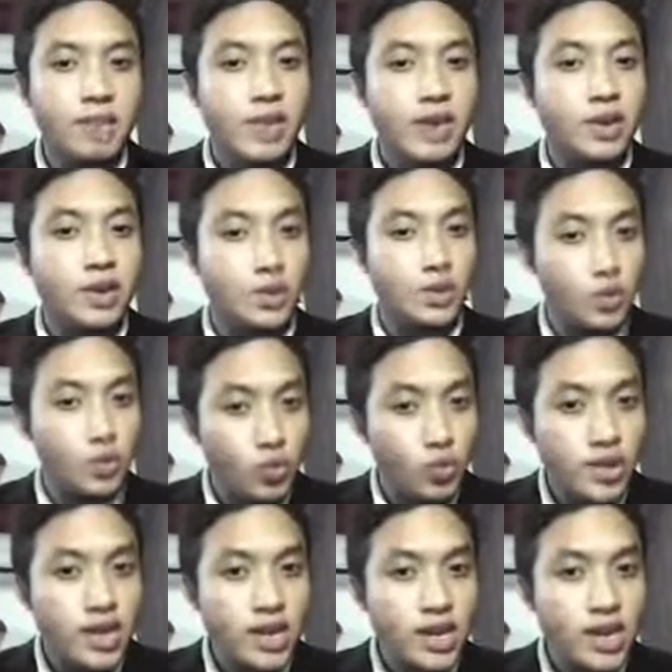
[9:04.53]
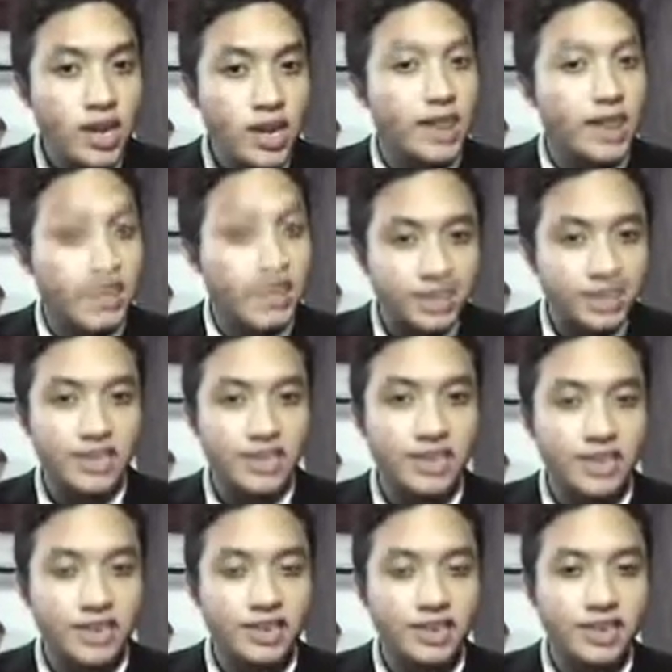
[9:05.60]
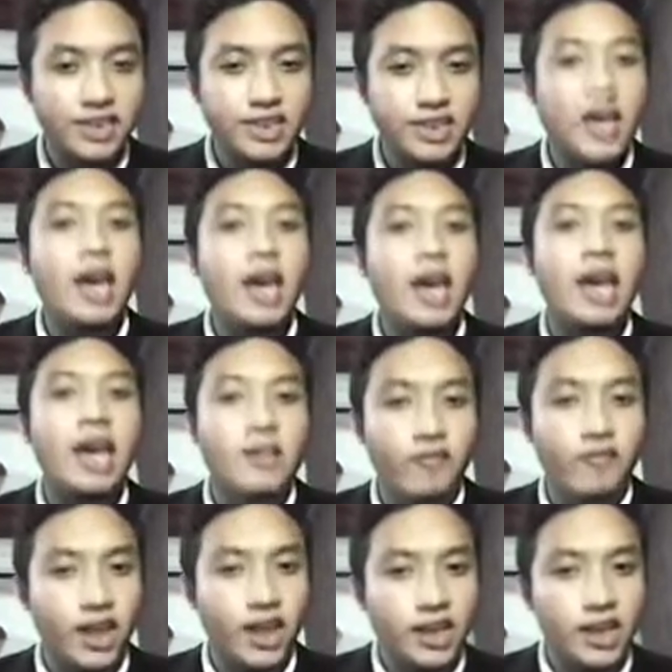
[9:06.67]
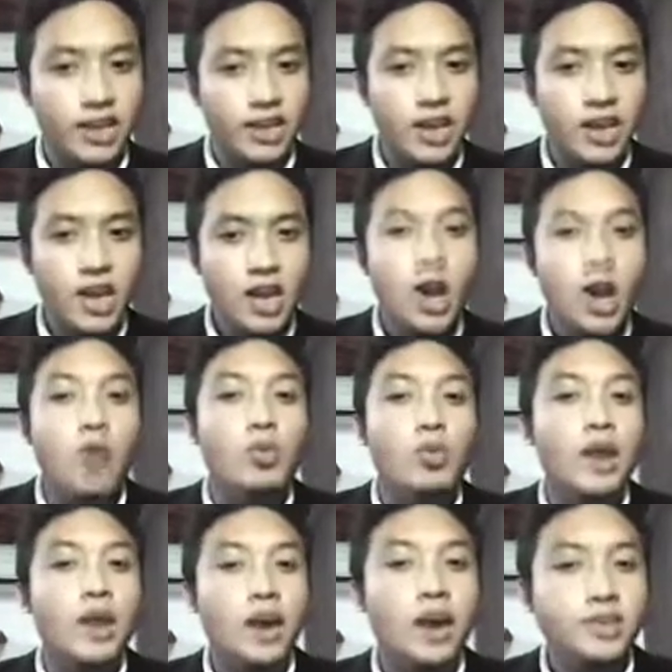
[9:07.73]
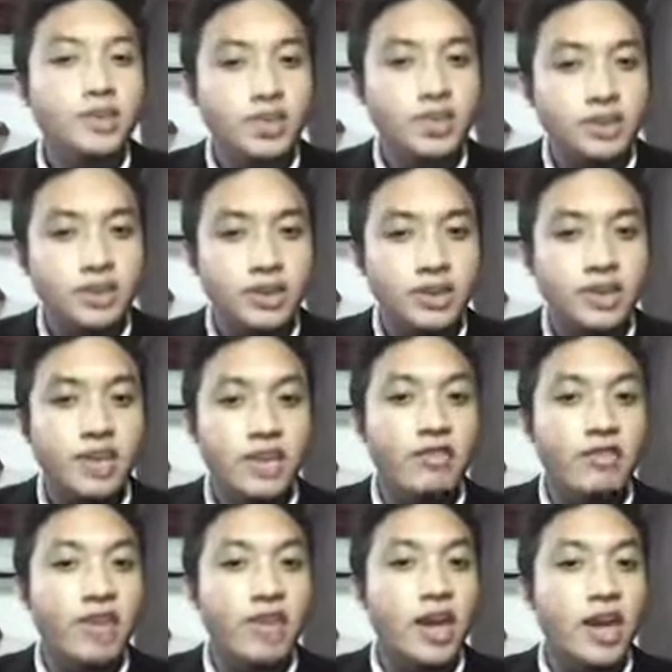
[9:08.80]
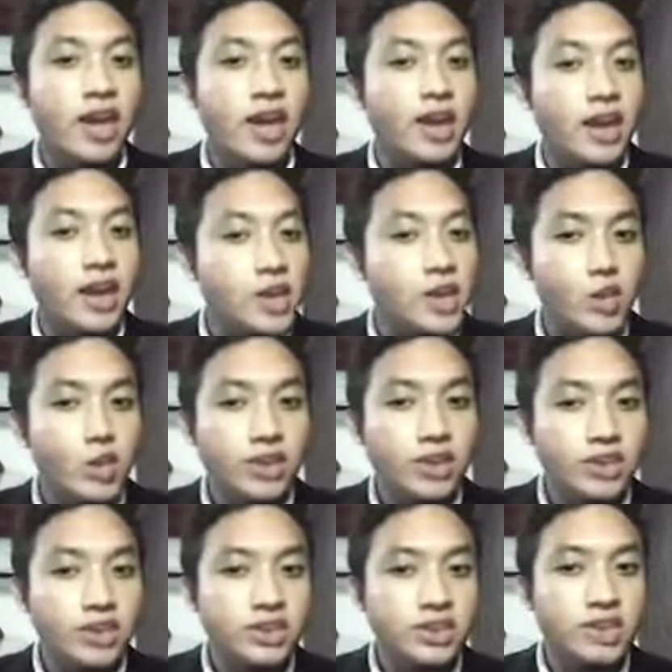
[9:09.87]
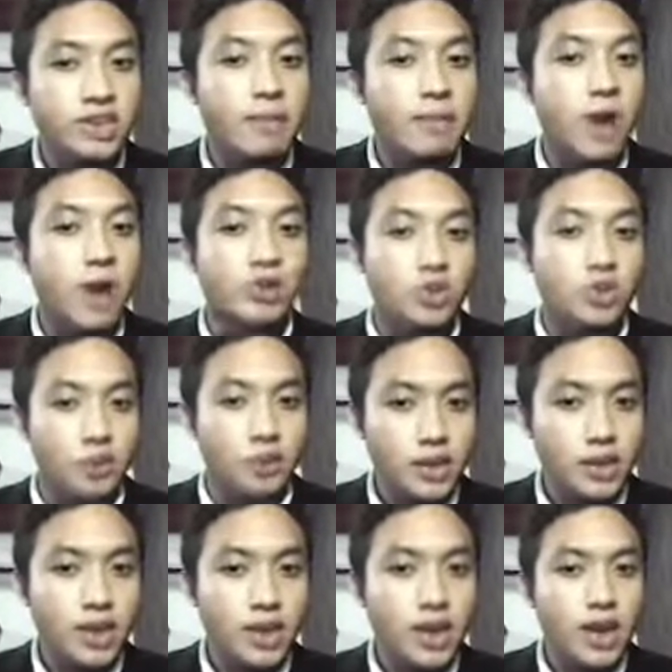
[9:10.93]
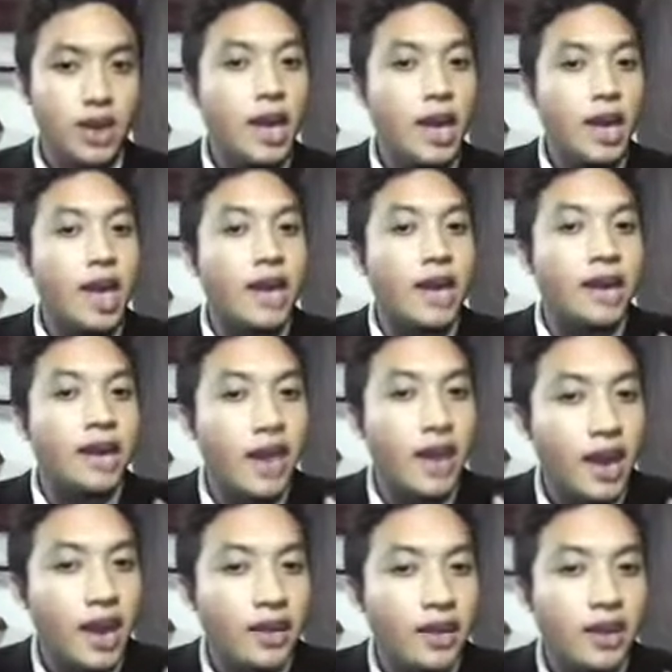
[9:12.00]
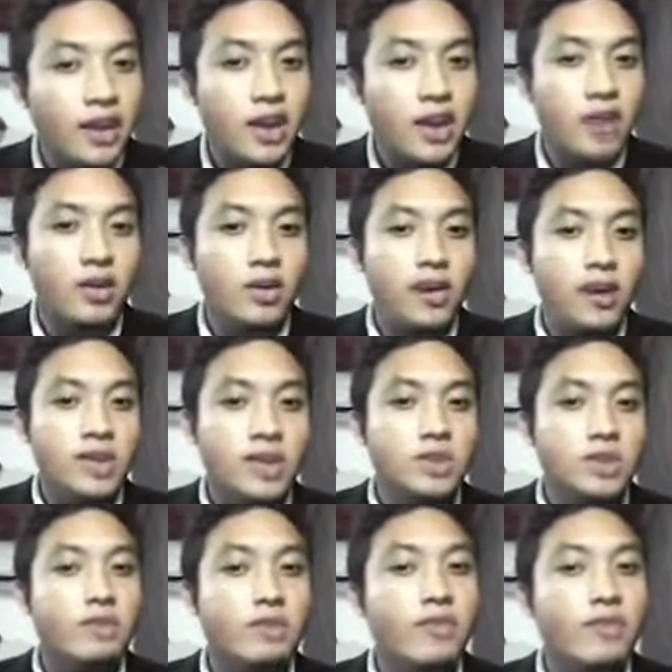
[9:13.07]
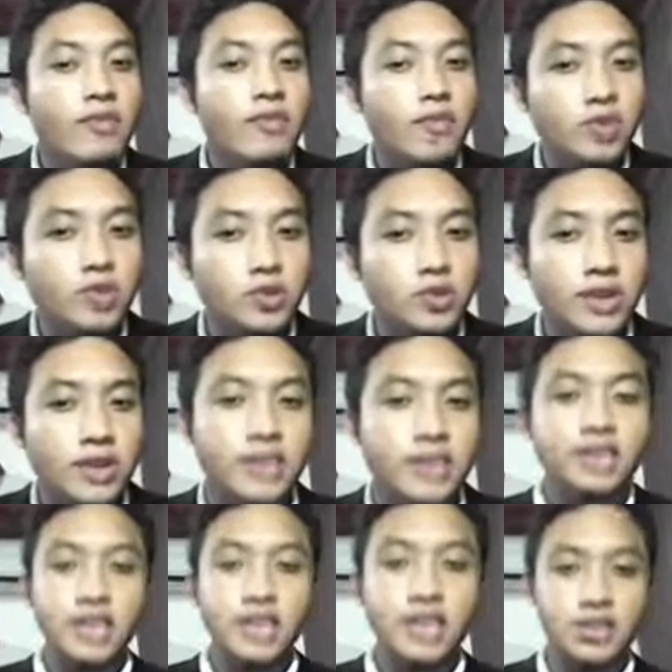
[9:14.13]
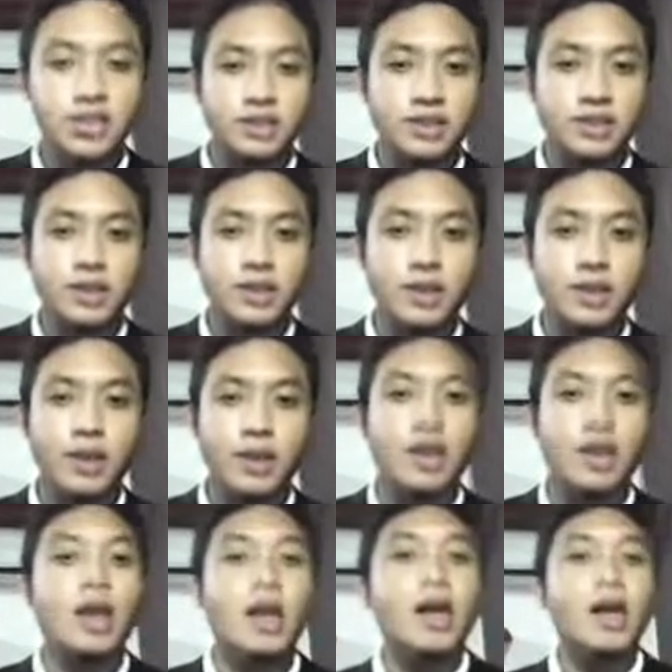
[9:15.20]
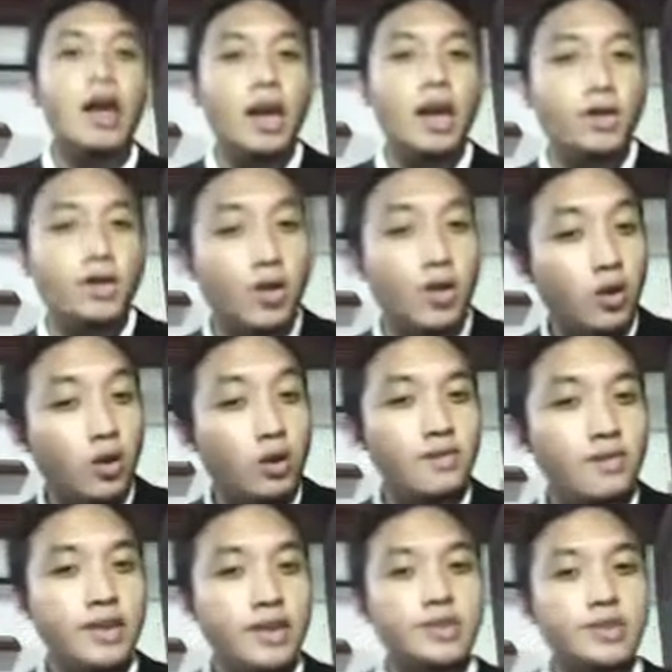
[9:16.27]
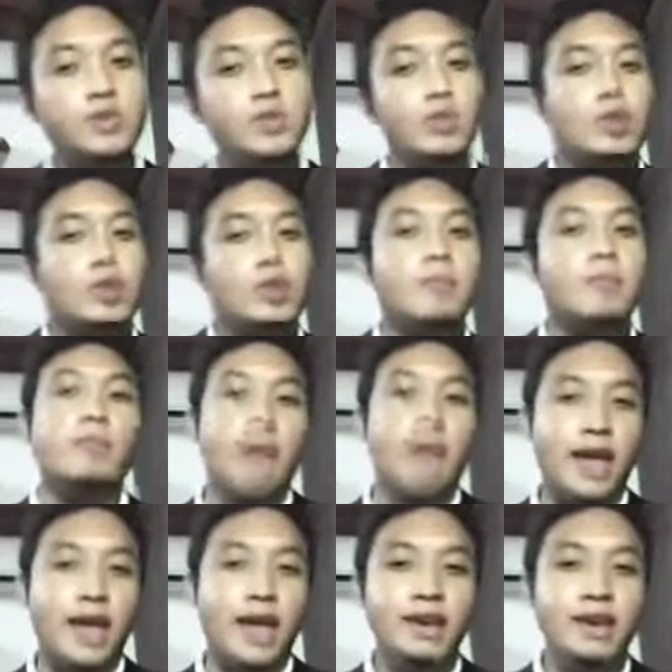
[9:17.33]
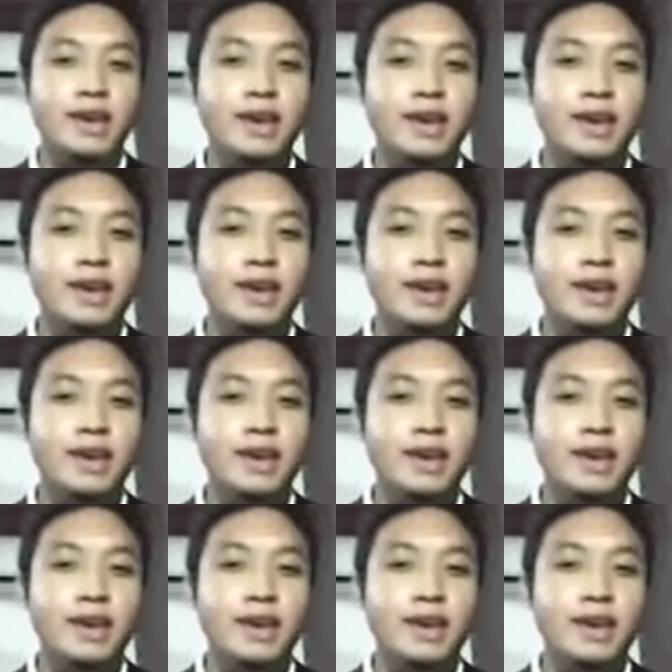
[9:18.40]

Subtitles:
by doing a listening test. And finally, we asked students if they had any questions about our topic and ended our class with a photo taking session. And all of these were well